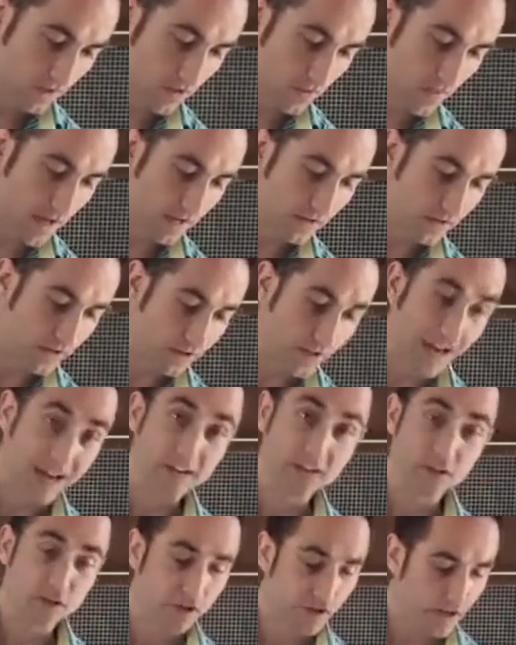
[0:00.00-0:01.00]
That's amazing.
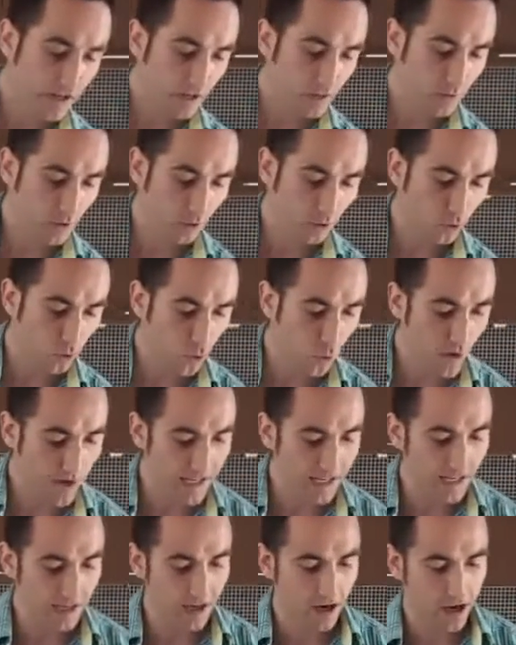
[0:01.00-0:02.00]
Guys, you can get about
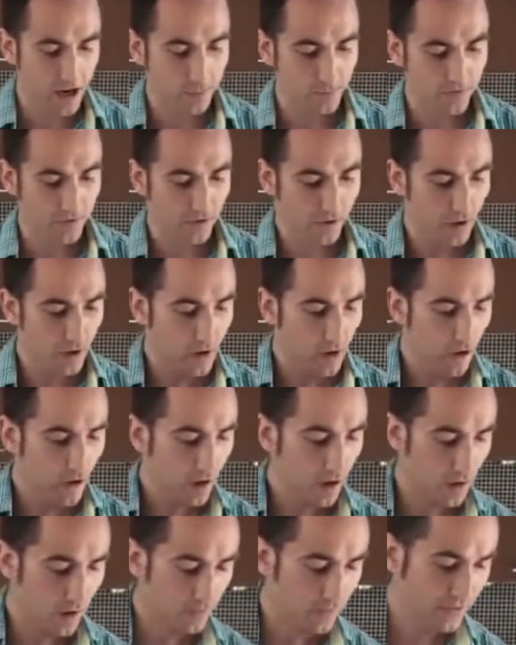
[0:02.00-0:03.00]
20 cups
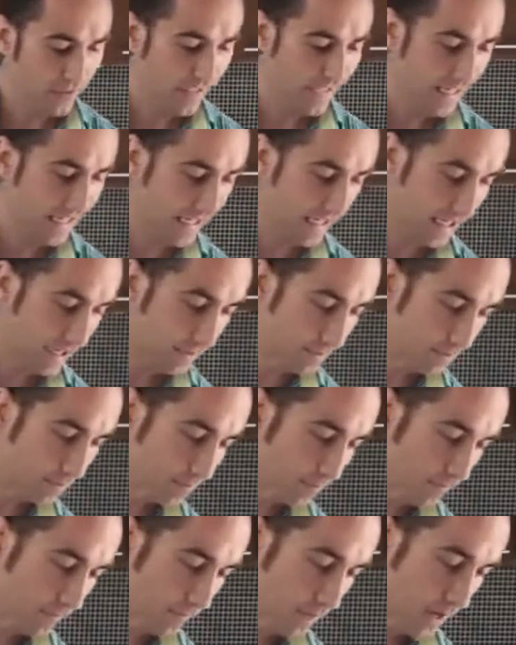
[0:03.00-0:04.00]
of
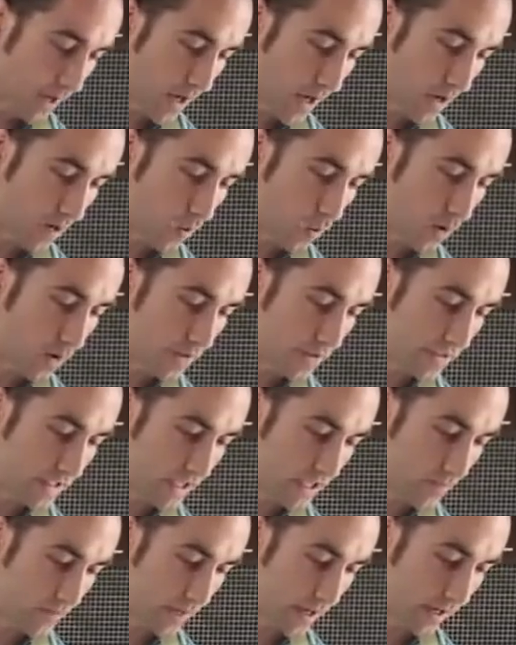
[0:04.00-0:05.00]
tea out of one
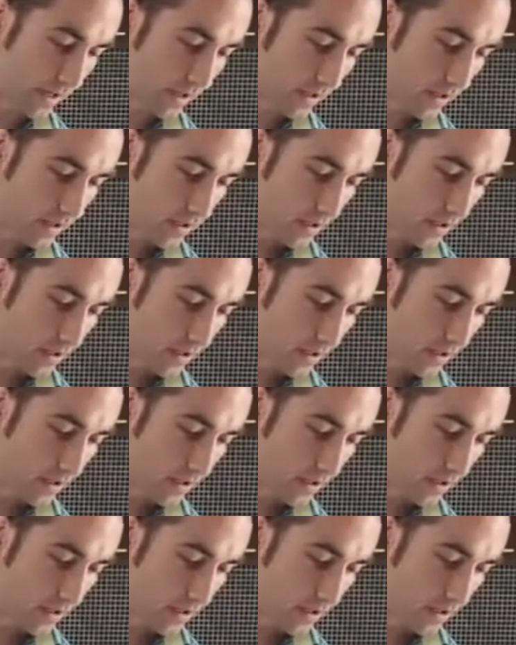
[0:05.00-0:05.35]
tea bag.